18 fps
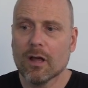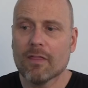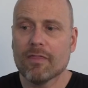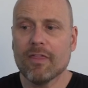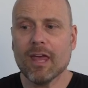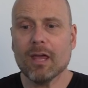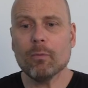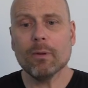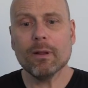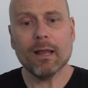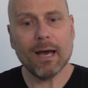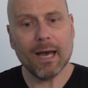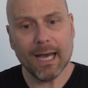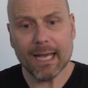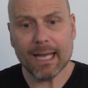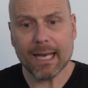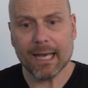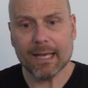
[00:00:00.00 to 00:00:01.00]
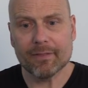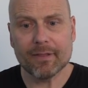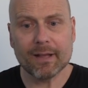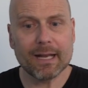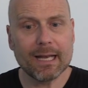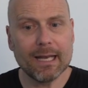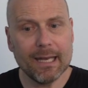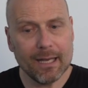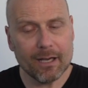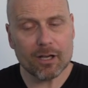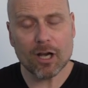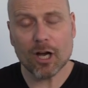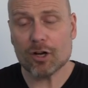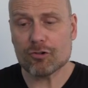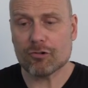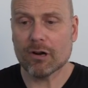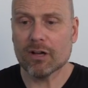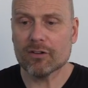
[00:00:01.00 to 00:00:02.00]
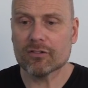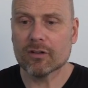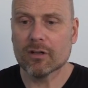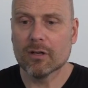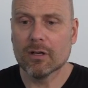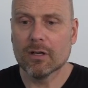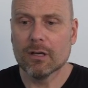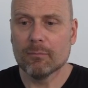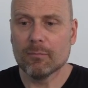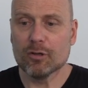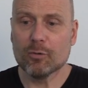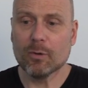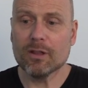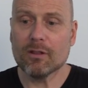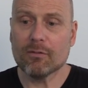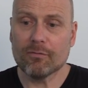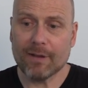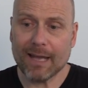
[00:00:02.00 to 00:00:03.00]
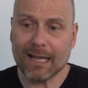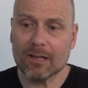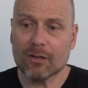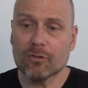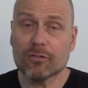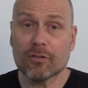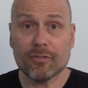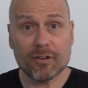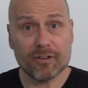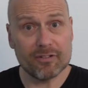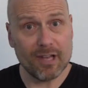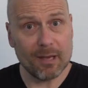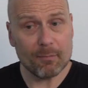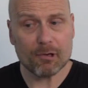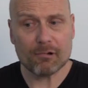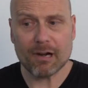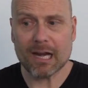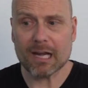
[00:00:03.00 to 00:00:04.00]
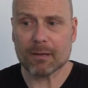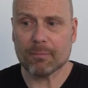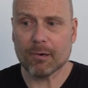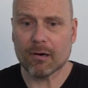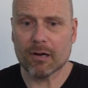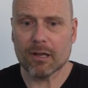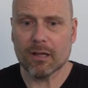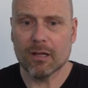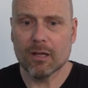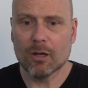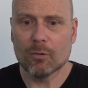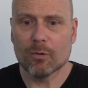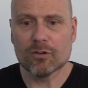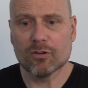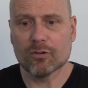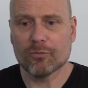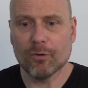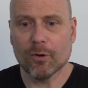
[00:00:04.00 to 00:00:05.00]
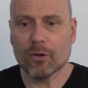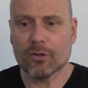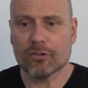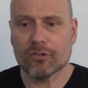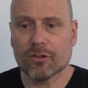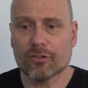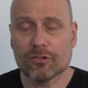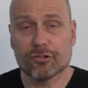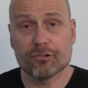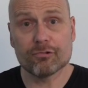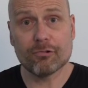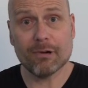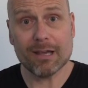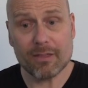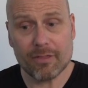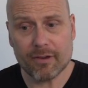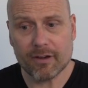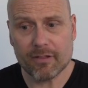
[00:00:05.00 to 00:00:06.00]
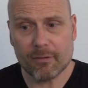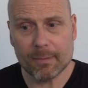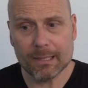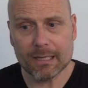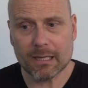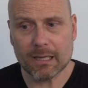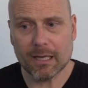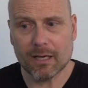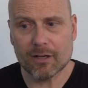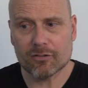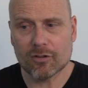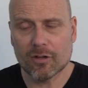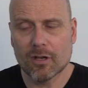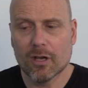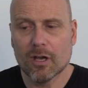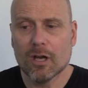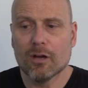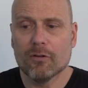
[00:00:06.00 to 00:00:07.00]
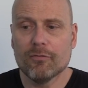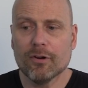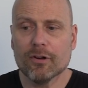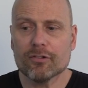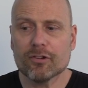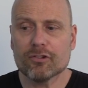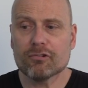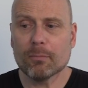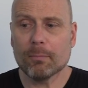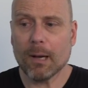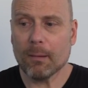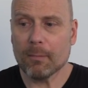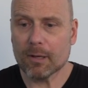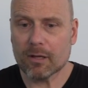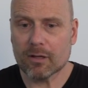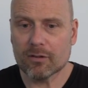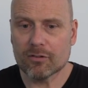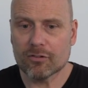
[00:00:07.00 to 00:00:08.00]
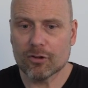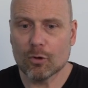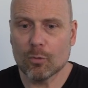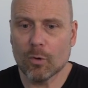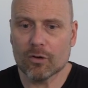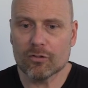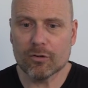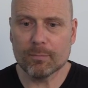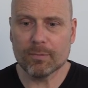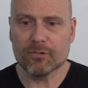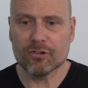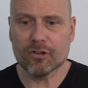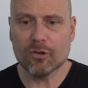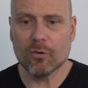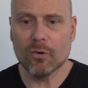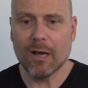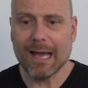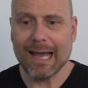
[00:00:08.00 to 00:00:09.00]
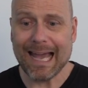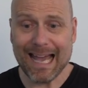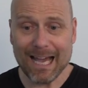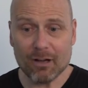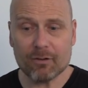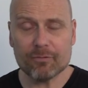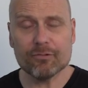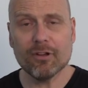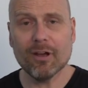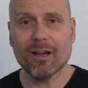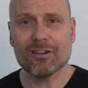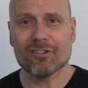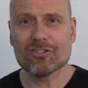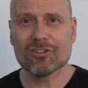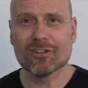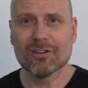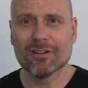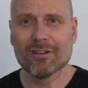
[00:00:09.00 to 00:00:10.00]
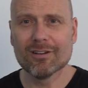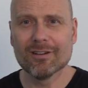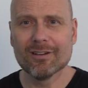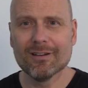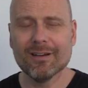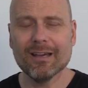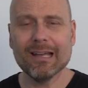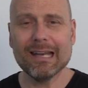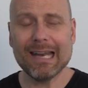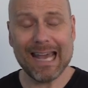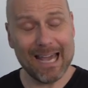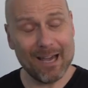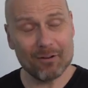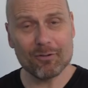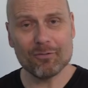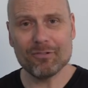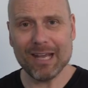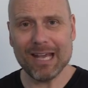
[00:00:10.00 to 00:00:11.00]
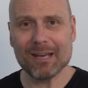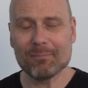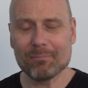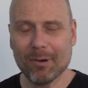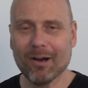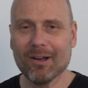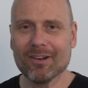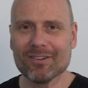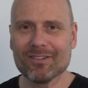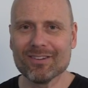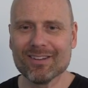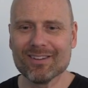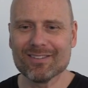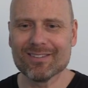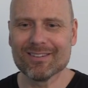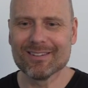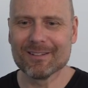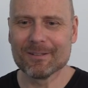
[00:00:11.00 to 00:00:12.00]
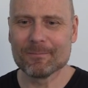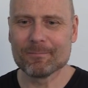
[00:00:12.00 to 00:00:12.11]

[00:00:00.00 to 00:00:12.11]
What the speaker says: they will highlight the clear contrast between the values of the Democratic Party, which is focused on strengthening the middle class, versus Republicans who want to pursue out-of-touch and out-of-date policies."